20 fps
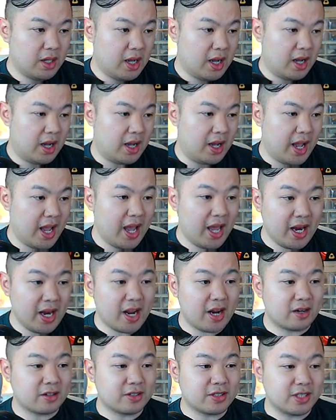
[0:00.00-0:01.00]
heading
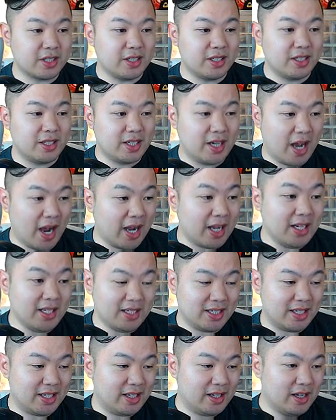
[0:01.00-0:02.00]
accuracy
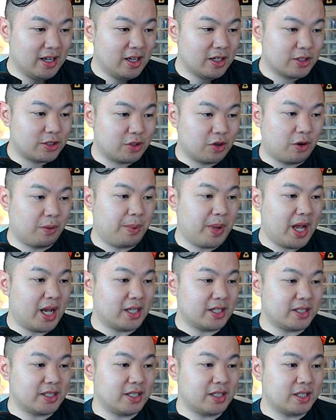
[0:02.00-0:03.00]
90, short
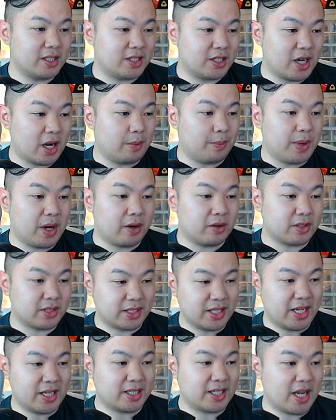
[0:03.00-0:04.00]
passing, shot power,
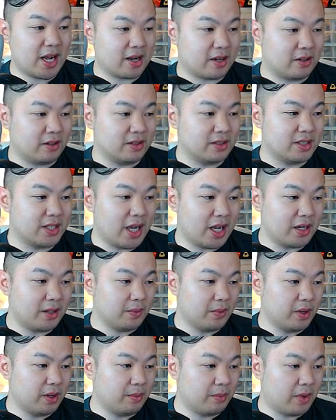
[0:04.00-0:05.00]
stand tackle,
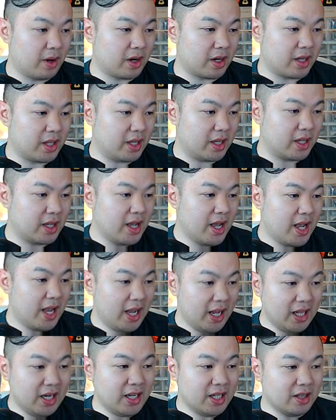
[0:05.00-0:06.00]
91 in marking,
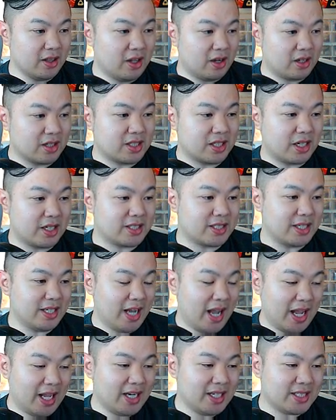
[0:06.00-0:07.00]
80 in long shots,
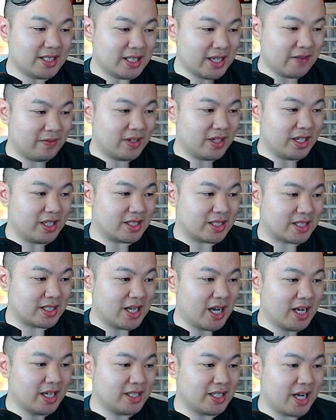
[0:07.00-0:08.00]
and 87 in
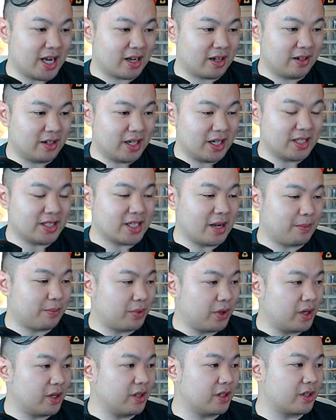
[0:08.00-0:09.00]
slide tackle. And he's got
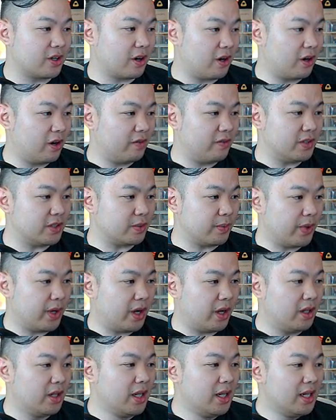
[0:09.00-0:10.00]
pretty good curve as
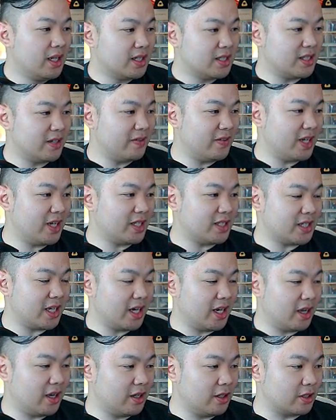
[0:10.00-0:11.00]
well. See if he has
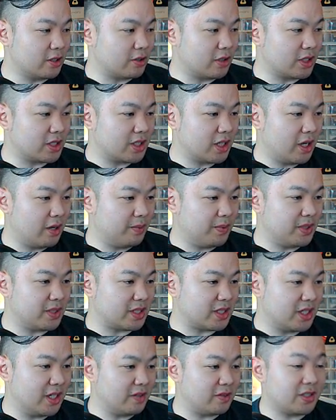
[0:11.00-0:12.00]
any other tricks up
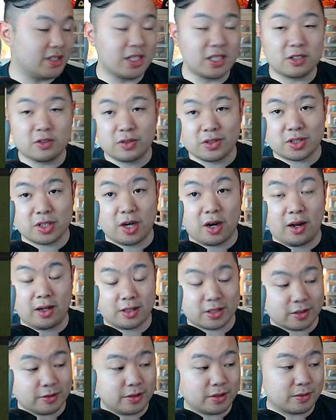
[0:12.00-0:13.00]
his sleeve. 6 foot
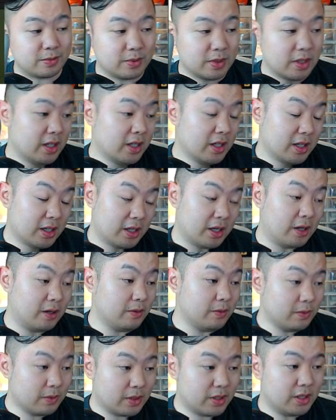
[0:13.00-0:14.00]
tall, so he's, you
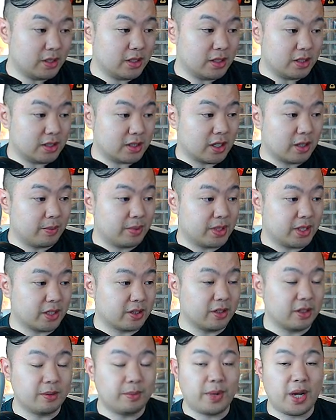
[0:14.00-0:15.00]
know, he's going to
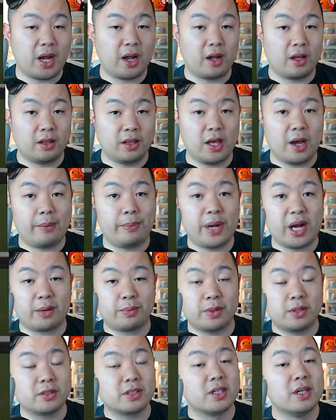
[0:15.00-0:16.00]
protect you at the back of that back
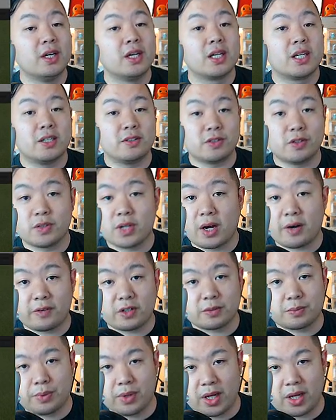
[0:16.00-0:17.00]
post. Gives you
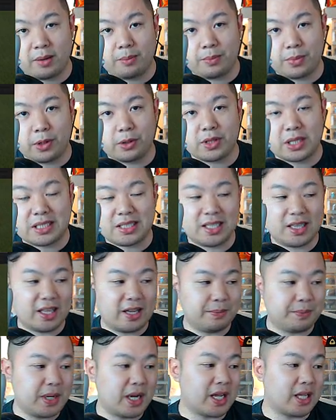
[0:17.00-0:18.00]
coverage playing both at the
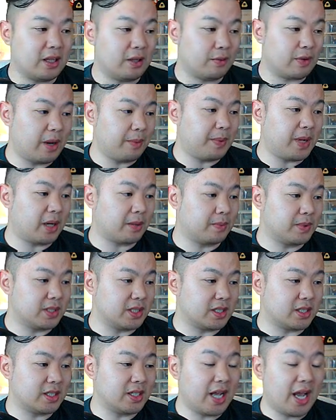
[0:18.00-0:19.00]
left back and the right back
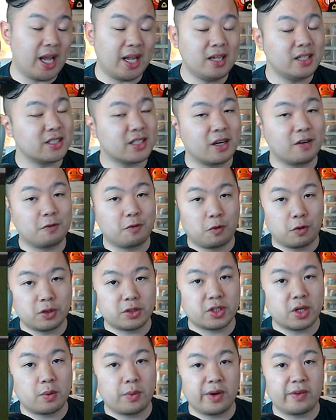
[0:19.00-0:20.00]
position. And he's got a
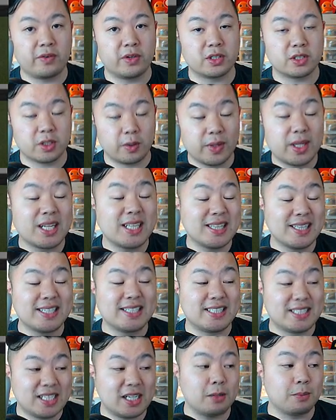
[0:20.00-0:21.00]
4-star weak foot, so he can
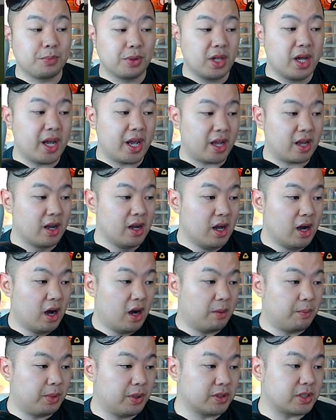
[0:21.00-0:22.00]
legit play
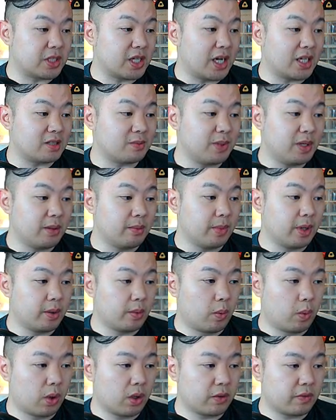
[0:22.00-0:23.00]
on both sides.
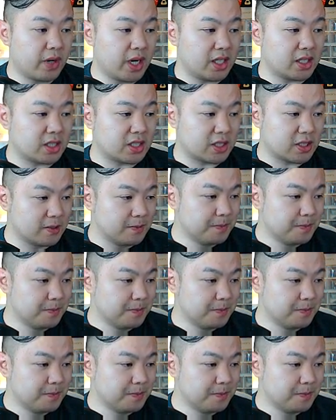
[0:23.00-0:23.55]
Medium work rates,